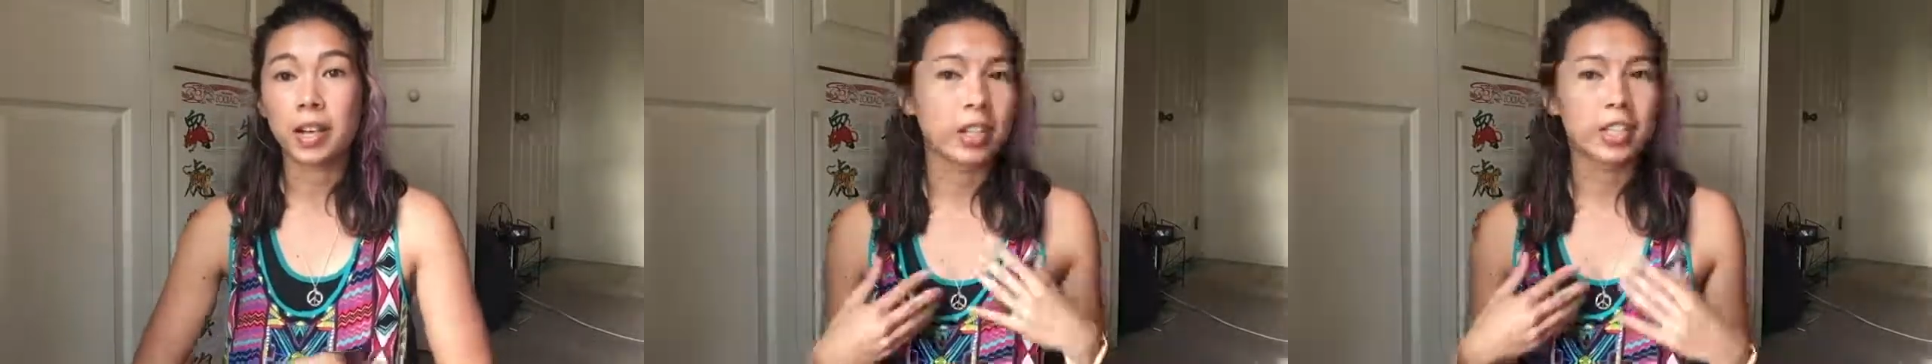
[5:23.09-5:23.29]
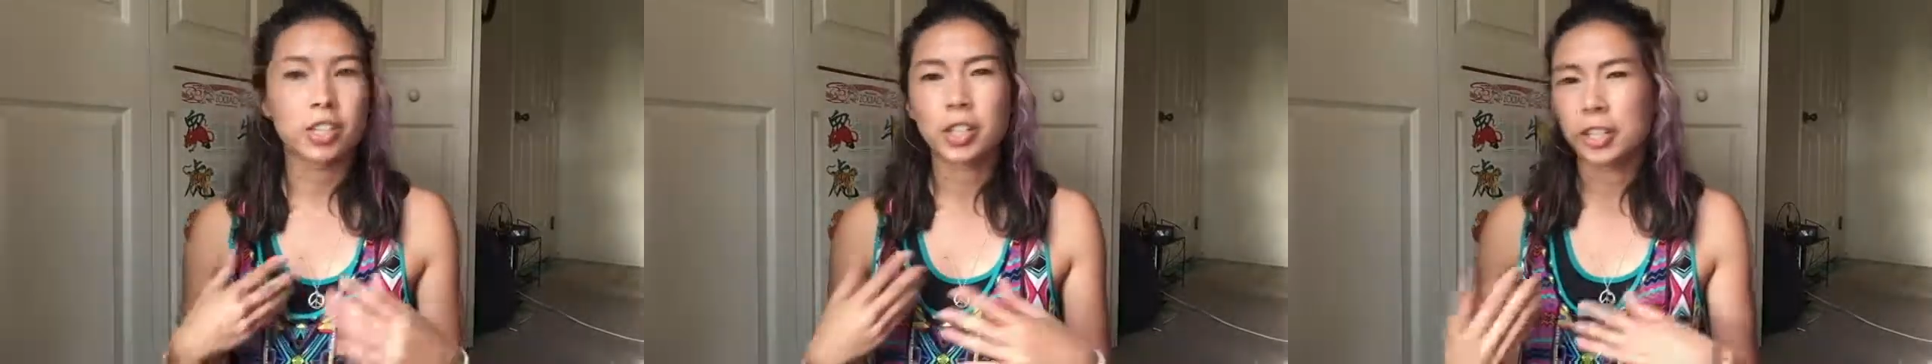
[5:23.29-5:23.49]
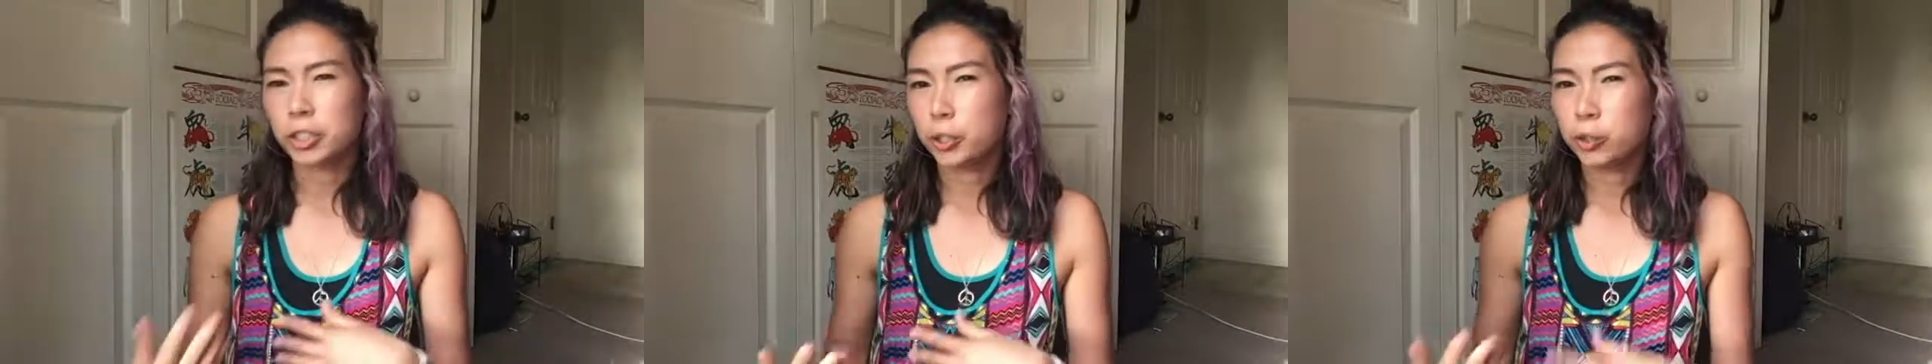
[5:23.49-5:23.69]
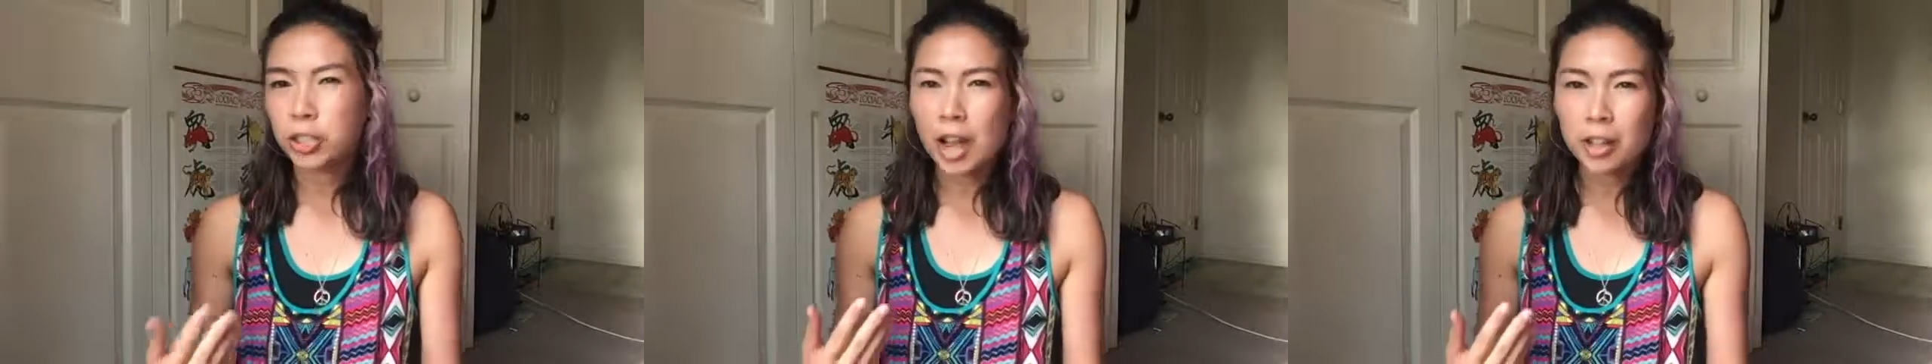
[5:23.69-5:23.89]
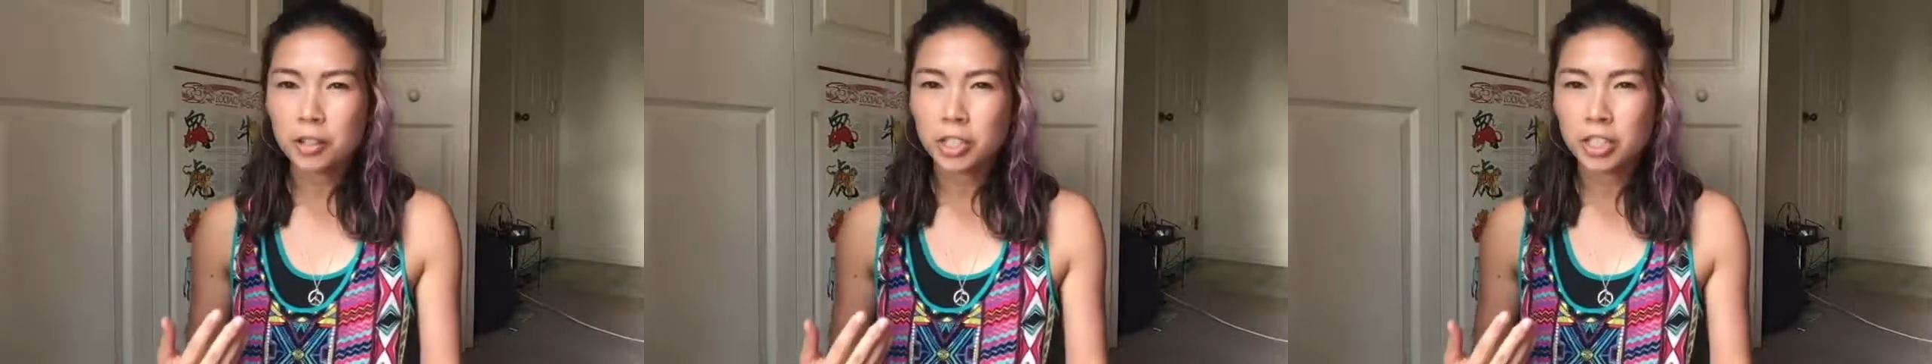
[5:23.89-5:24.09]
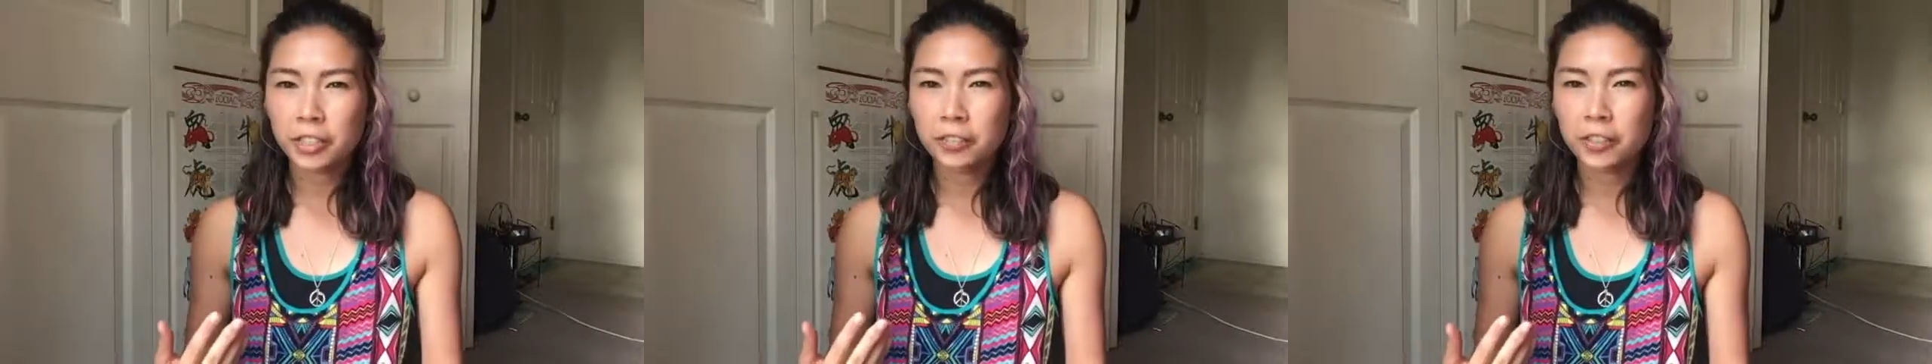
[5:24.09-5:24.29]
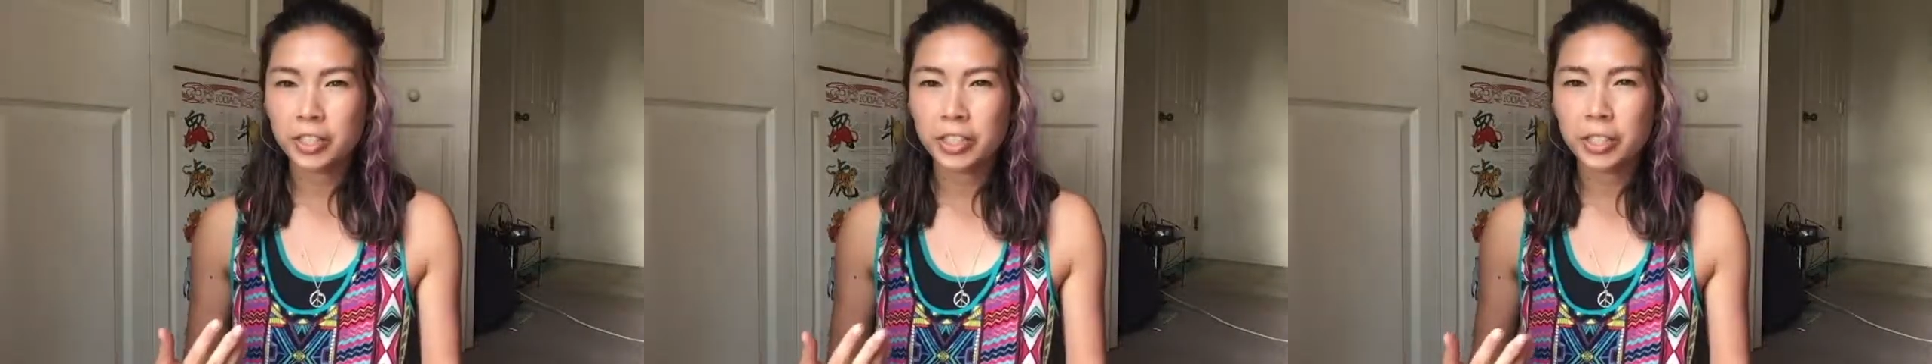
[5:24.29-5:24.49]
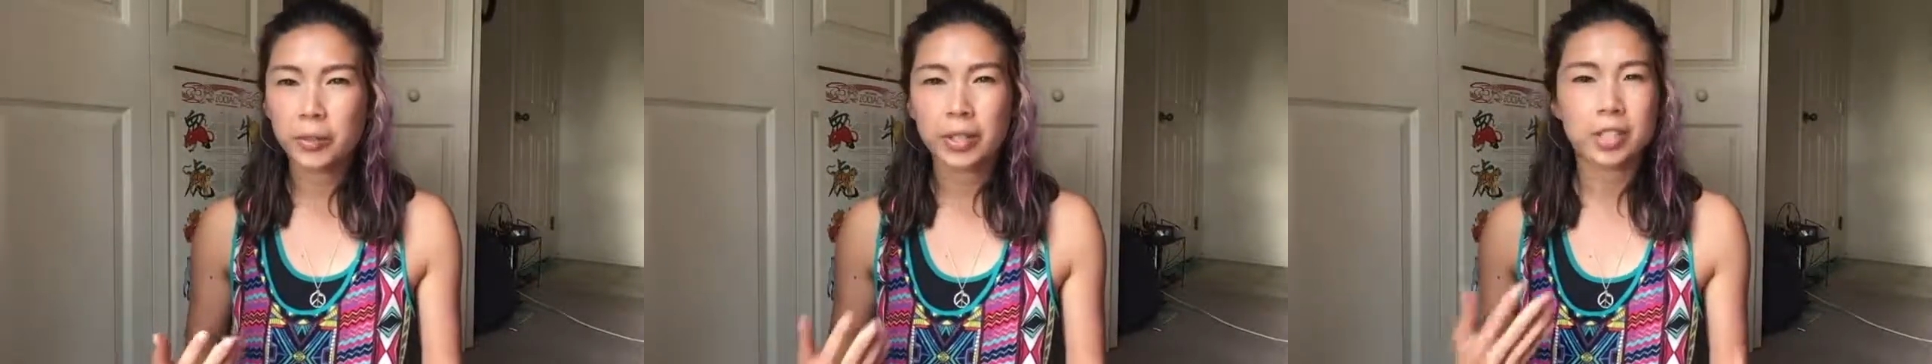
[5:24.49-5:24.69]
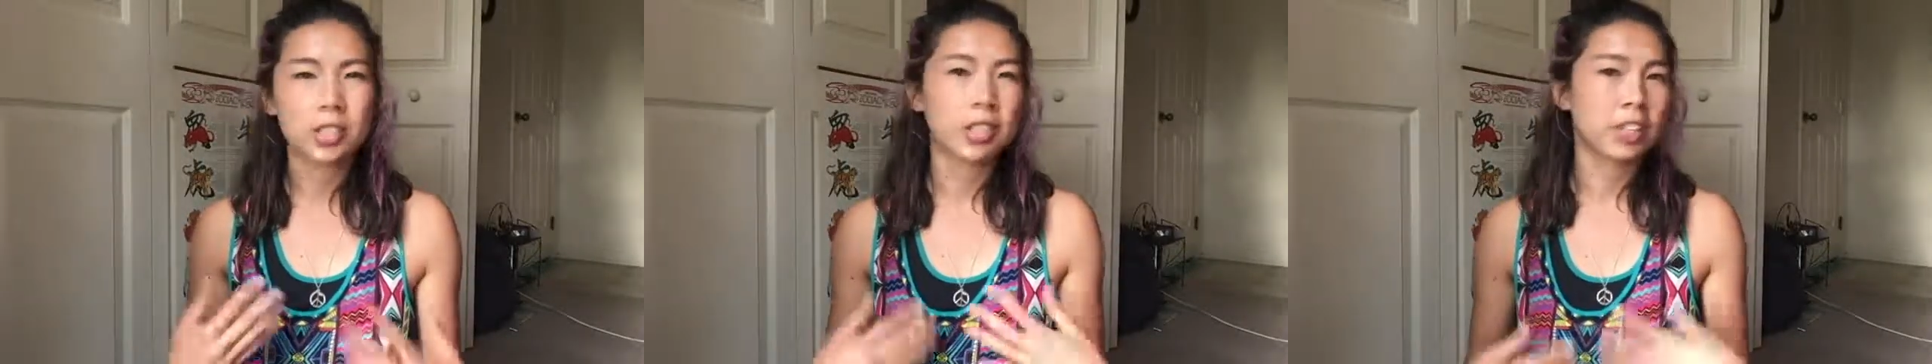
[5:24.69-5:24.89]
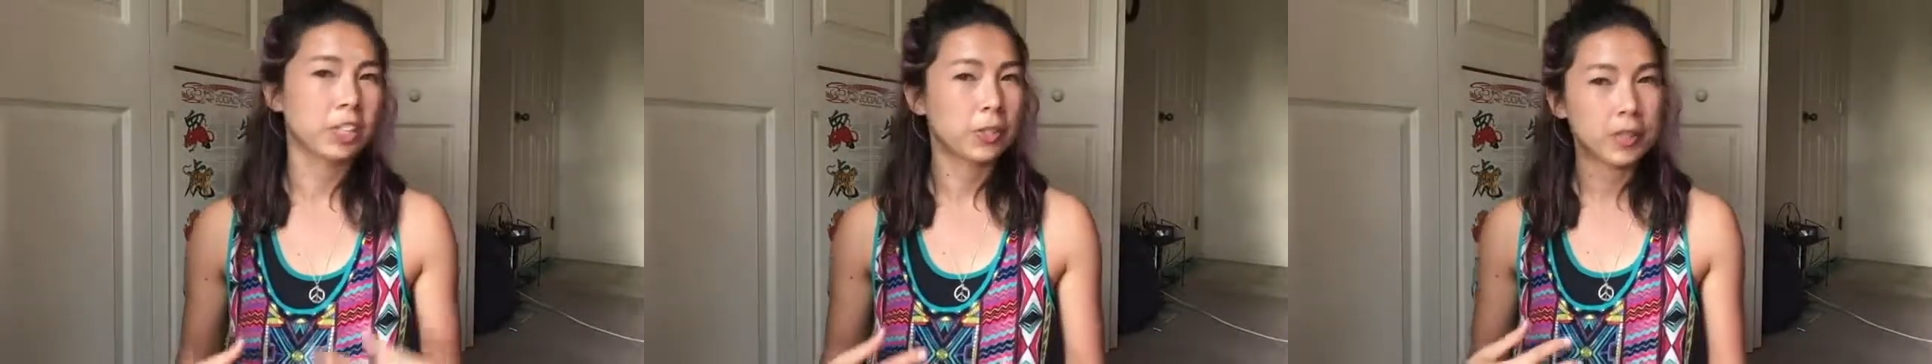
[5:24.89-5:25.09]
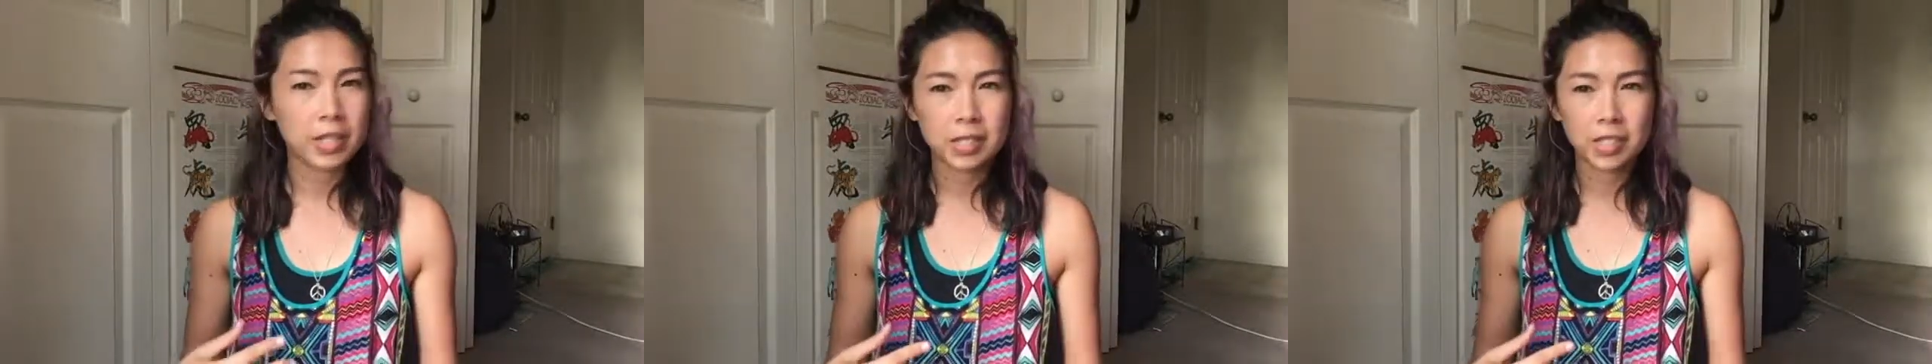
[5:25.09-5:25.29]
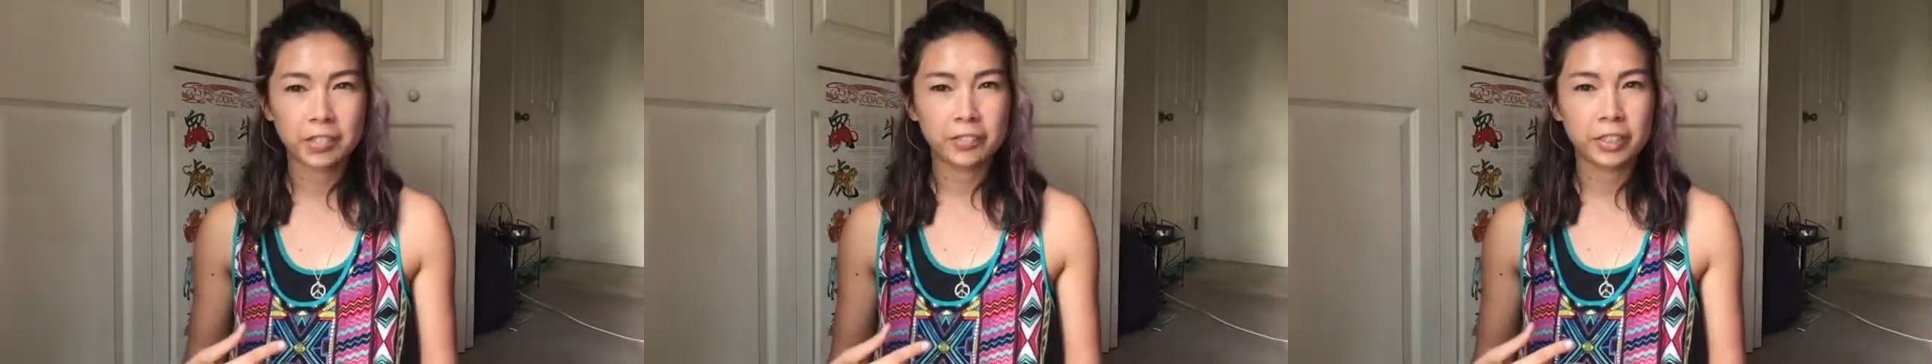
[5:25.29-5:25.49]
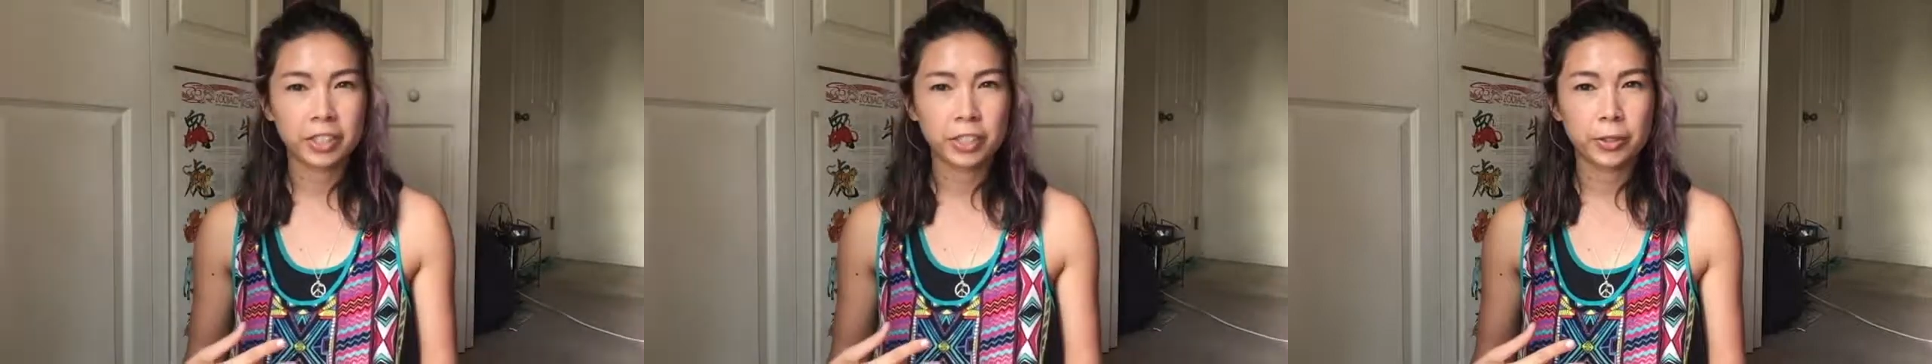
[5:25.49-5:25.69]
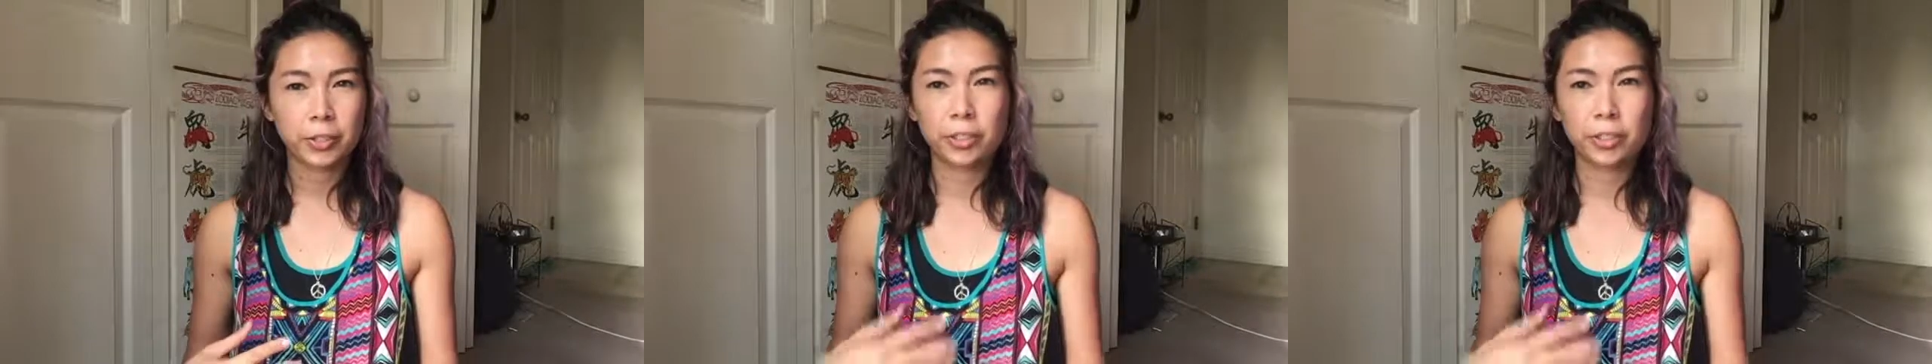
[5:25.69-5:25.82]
It's not too challenging for you and it's not too easy for you.